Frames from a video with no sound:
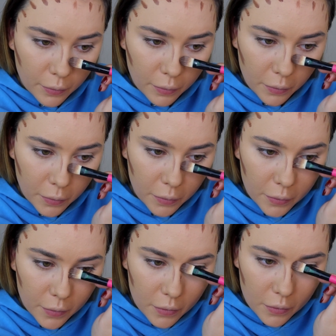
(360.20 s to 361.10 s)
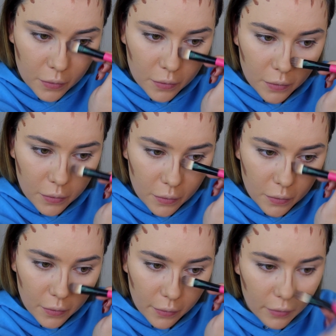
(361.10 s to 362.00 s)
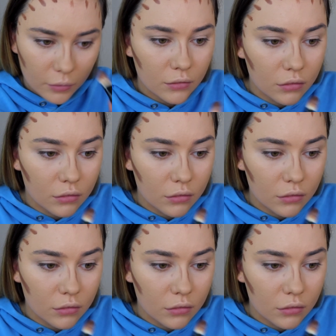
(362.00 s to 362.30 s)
(no one is talking)